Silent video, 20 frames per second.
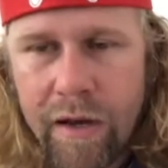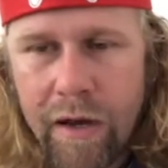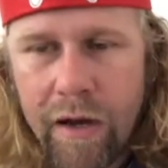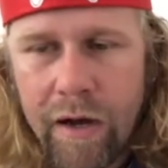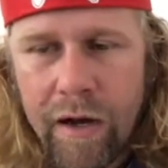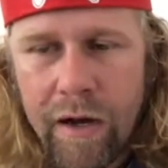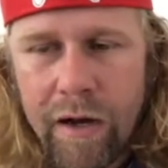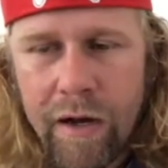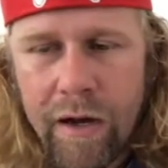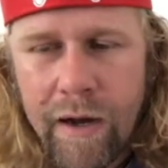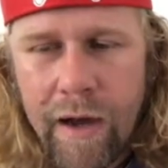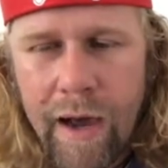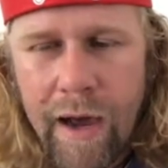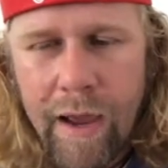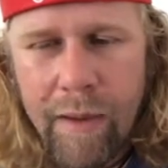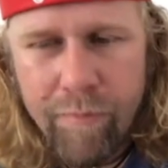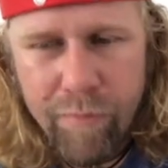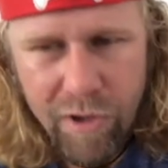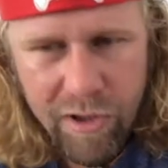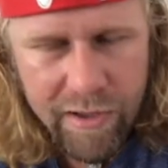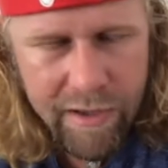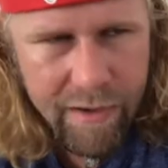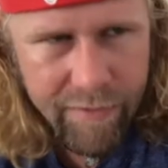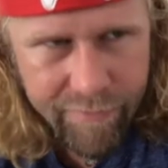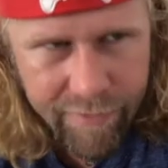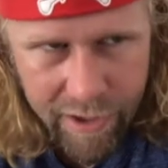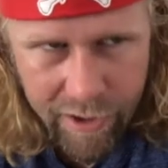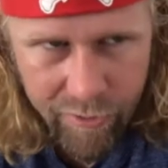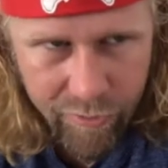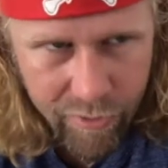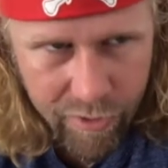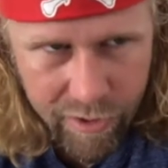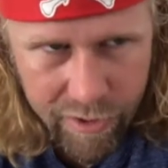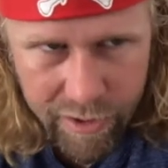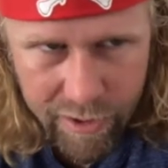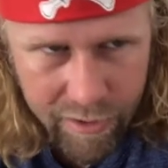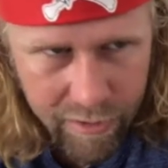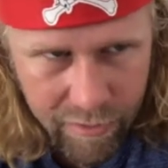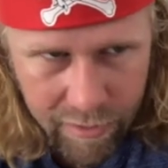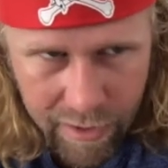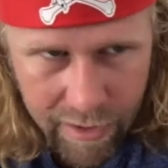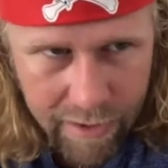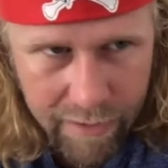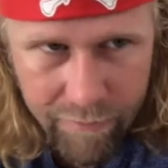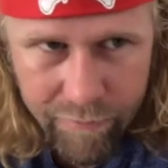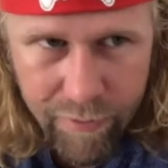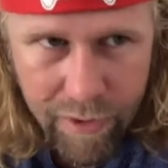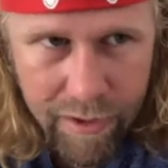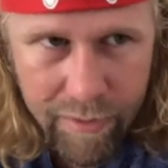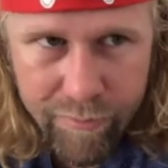I believe they work in a lot of